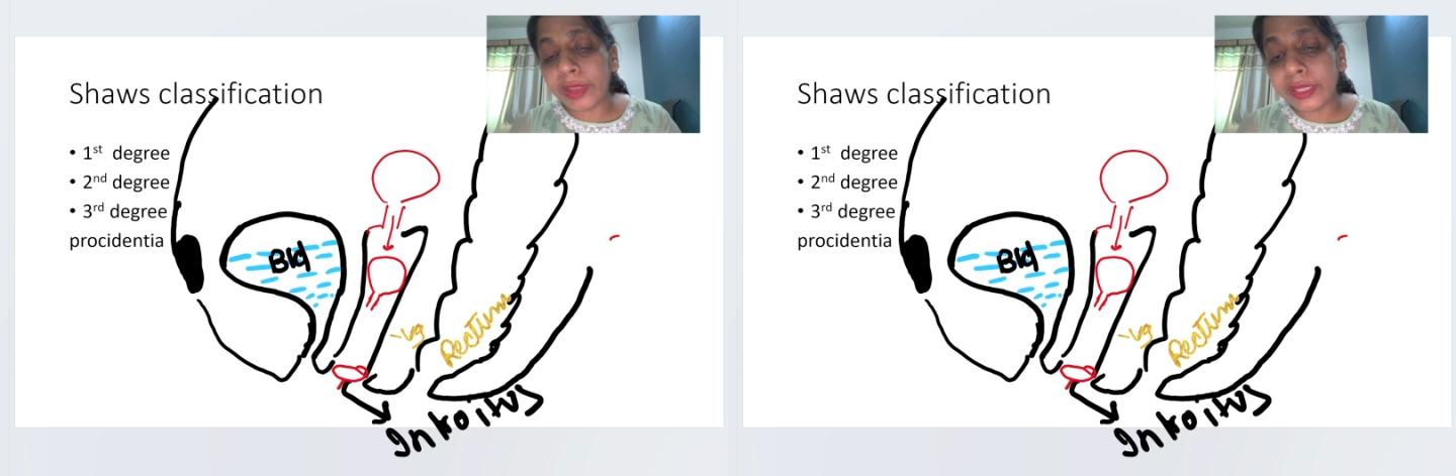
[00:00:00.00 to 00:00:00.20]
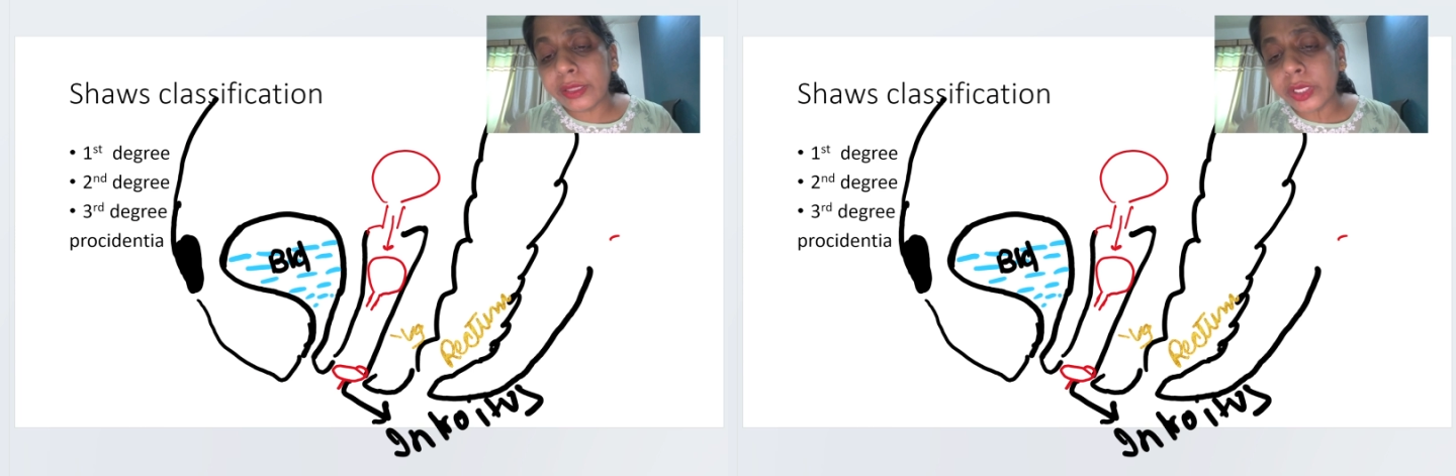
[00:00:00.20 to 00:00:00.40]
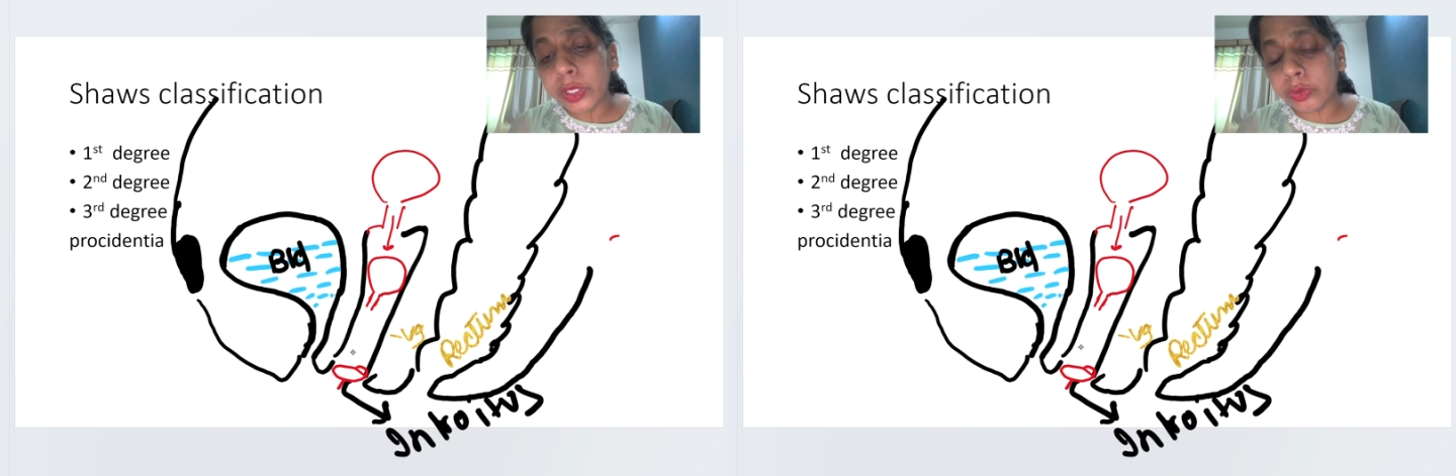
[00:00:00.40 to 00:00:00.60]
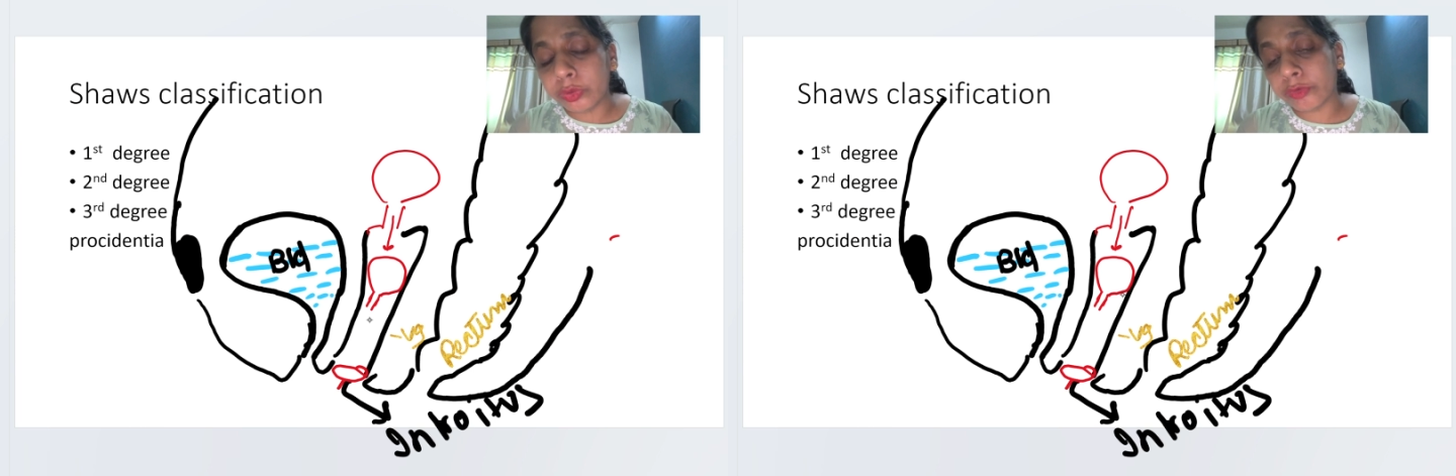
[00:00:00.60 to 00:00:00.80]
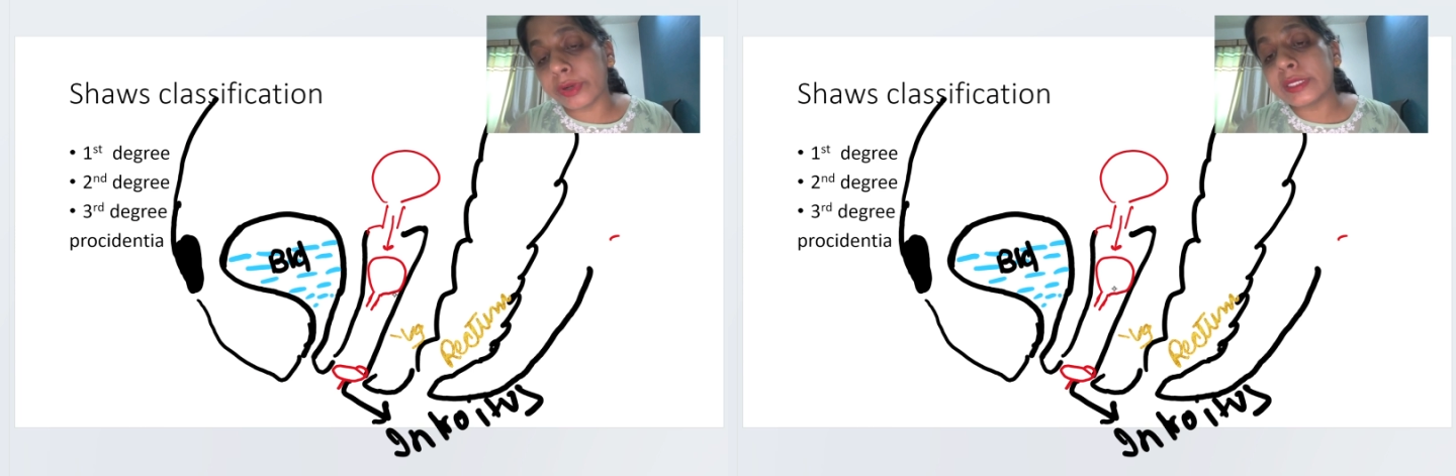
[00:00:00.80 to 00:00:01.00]
when the
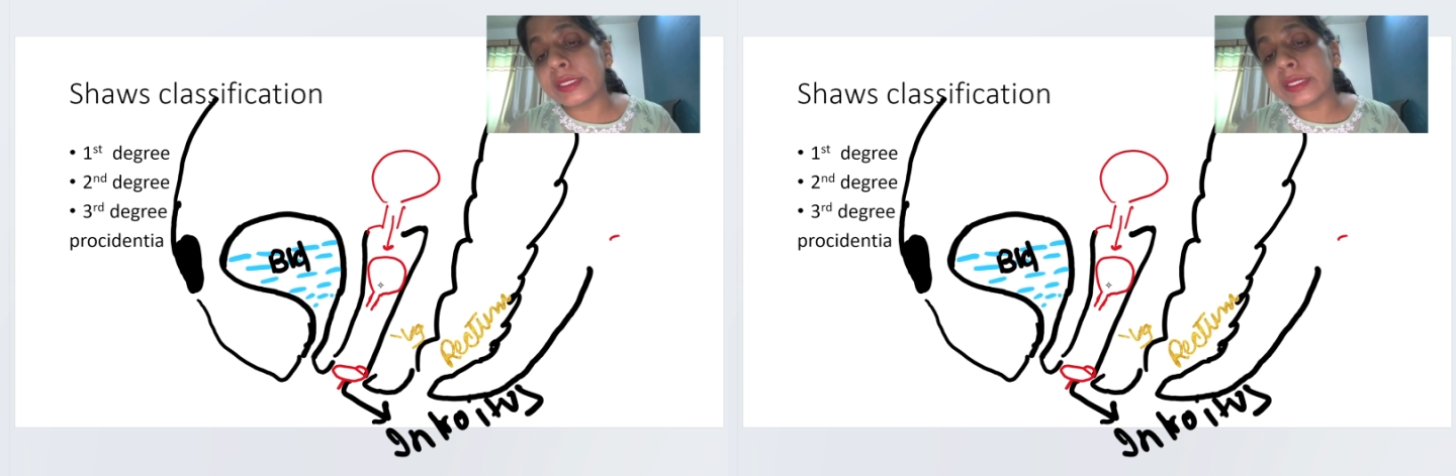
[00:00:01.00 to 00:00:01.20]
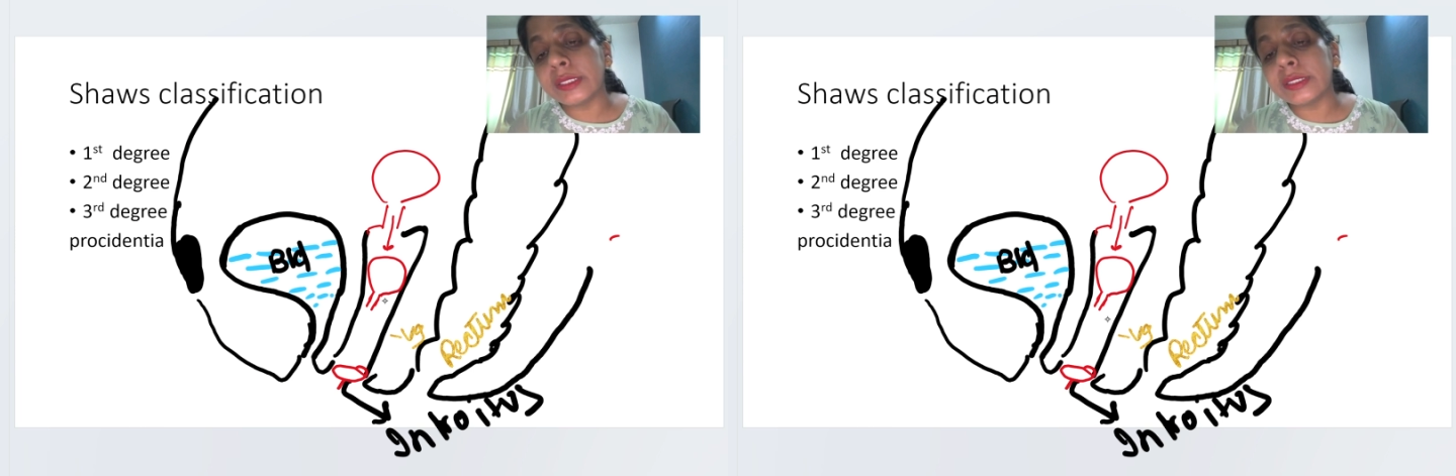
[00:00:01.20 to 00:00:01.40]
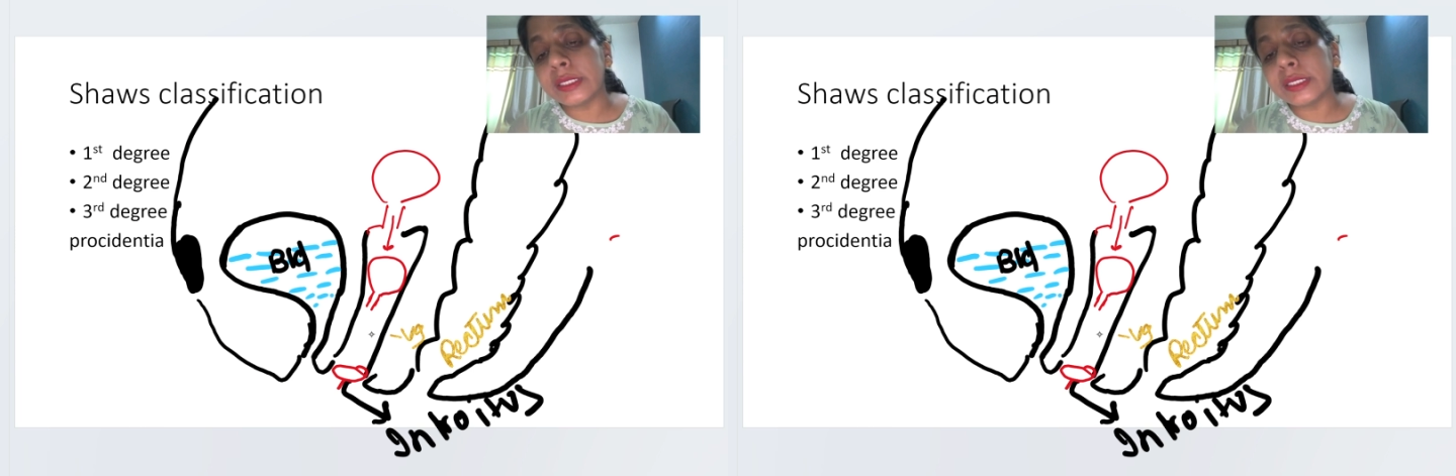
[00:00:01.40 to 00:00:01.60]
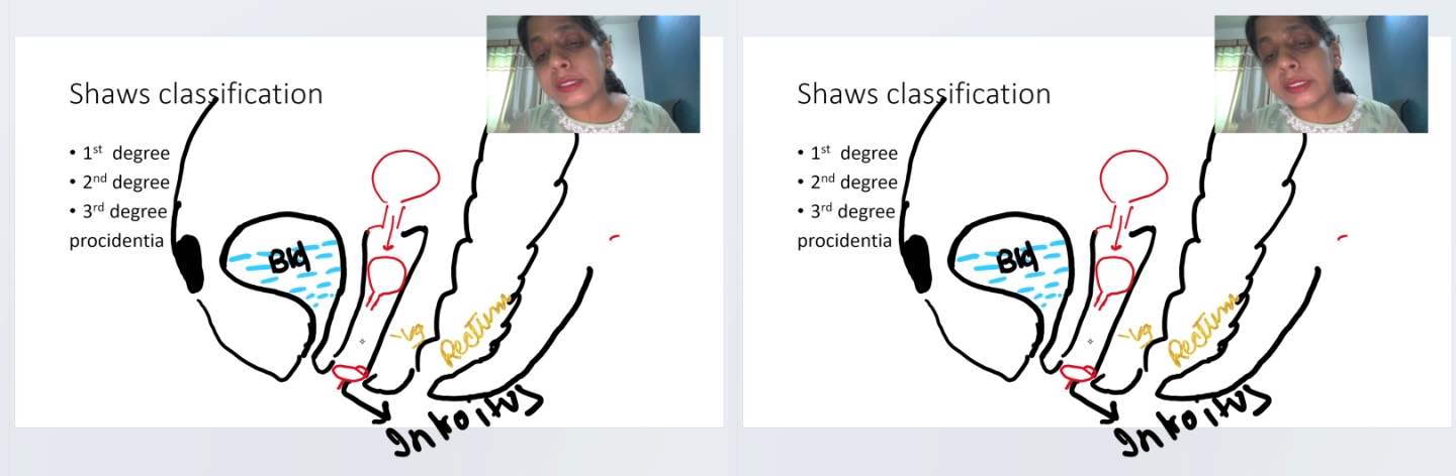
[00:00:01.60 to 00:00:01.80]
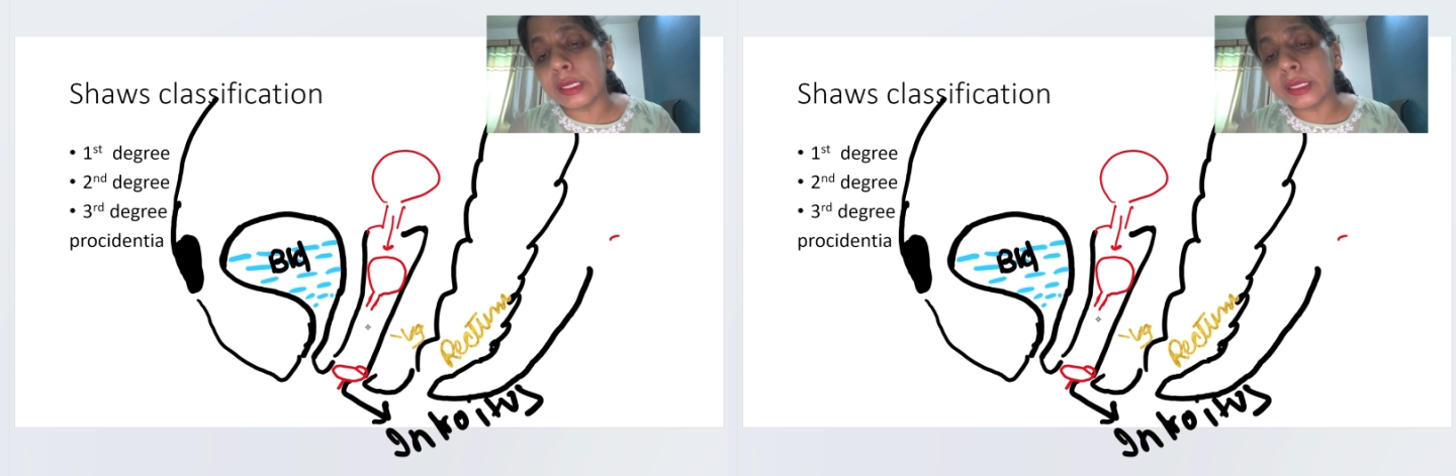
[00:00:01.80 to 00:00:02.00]
uterus is
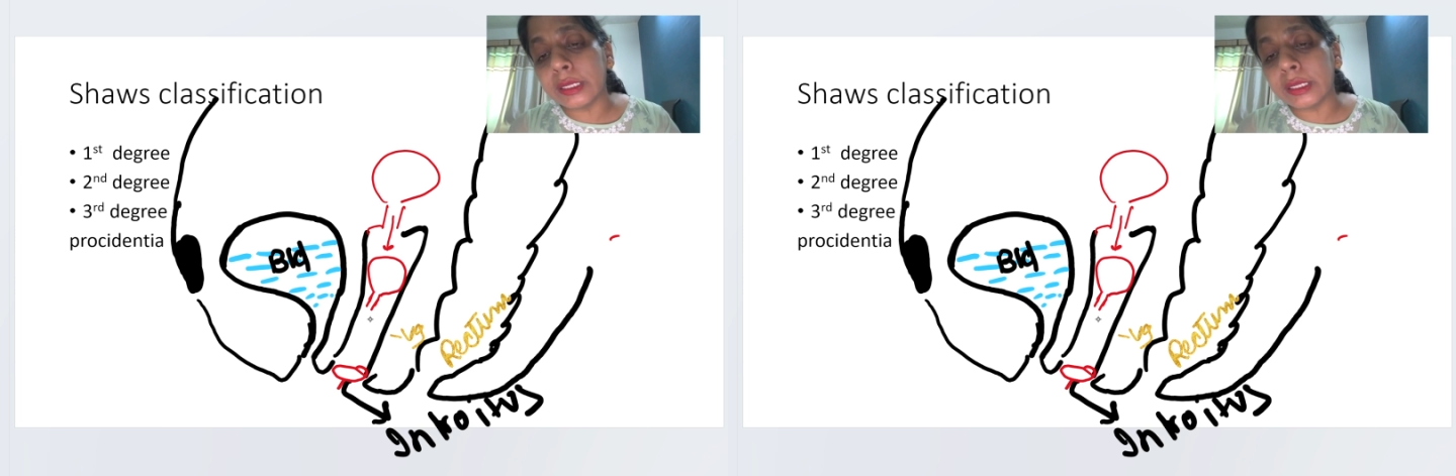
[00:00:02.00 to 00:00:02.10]
in,